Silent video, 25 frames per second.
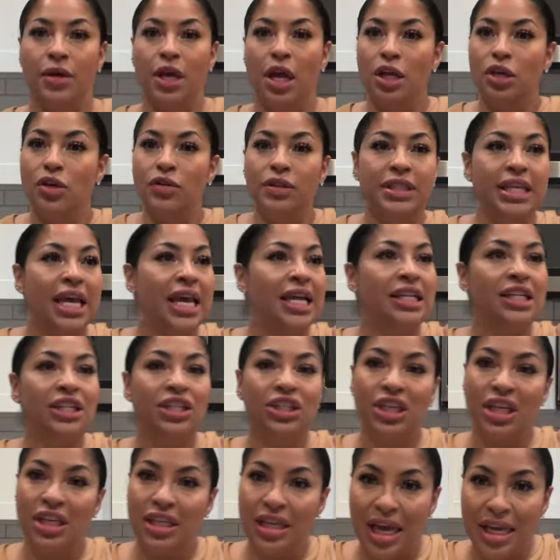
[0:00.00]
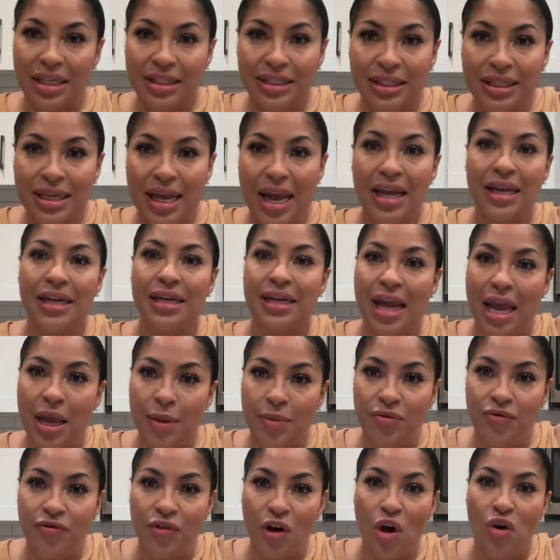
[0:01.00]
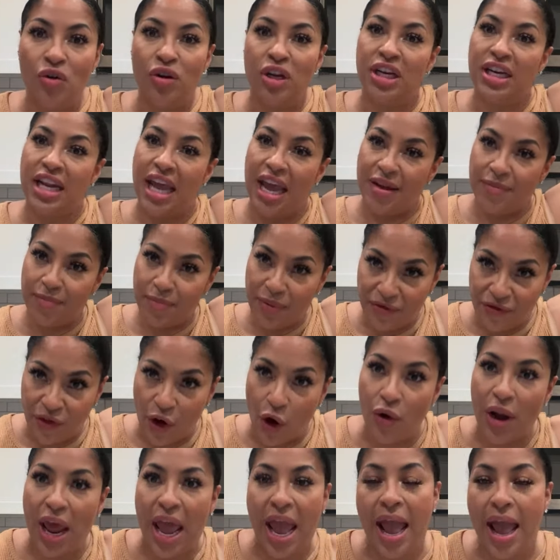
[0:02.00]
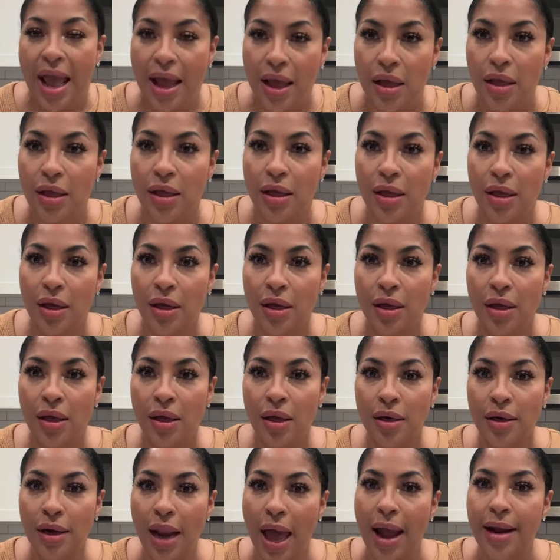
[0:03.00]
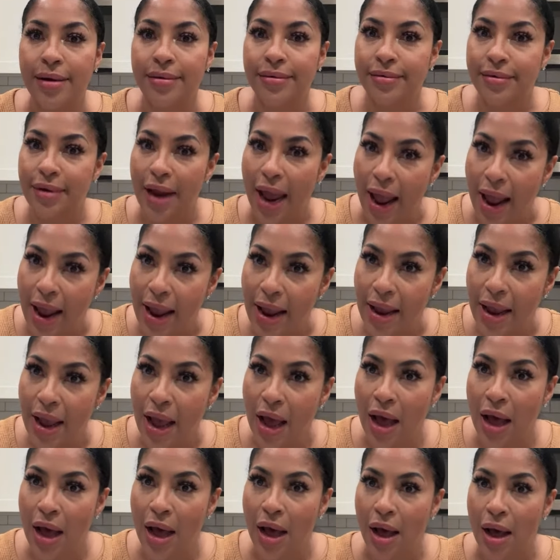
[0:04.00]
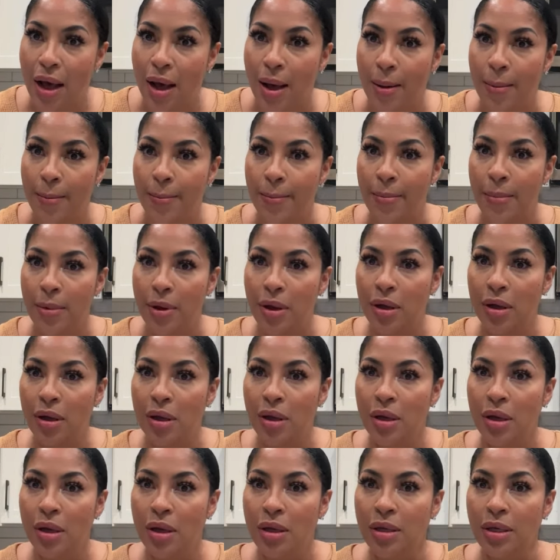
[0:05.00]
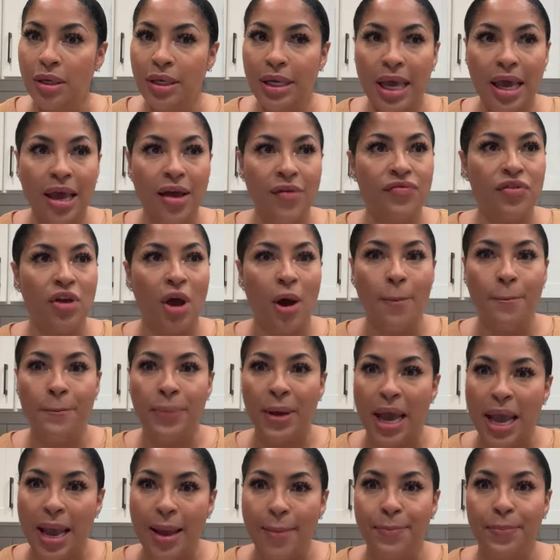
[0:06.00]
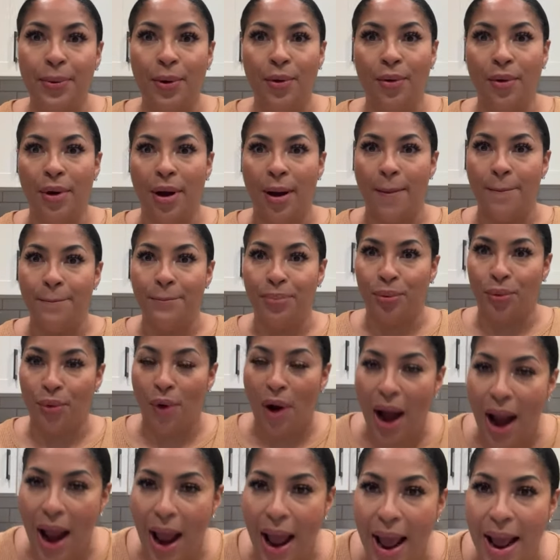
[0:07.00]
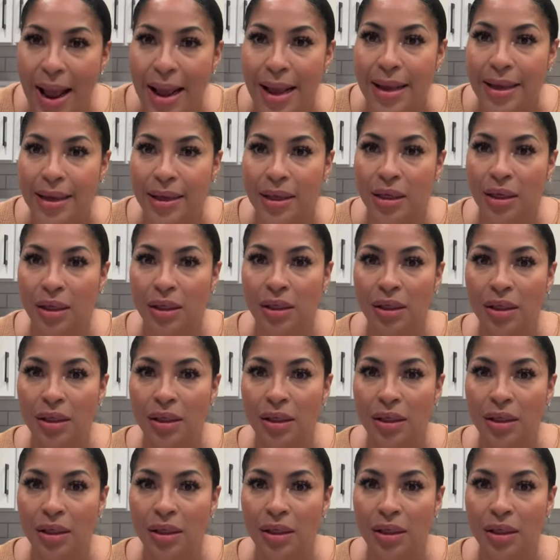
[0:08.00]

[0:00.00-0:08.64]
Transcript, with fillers: You said this shit yesterday, the day before, the day before that. Like, damn! Give your people a break!